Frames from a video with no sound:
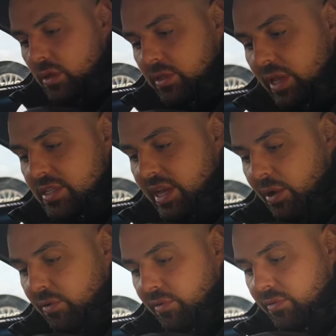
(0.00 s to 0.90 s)

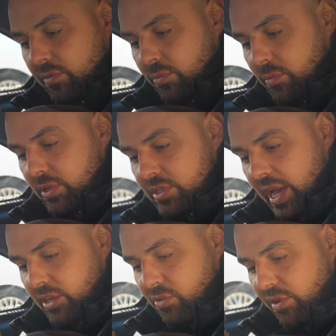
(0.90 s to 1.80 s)
detail when you're
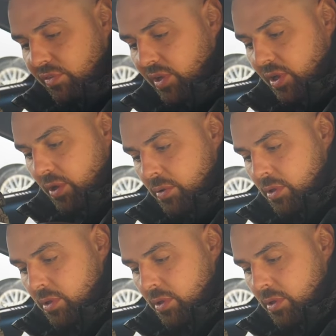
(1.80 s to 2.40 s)
sat in the rear of a car.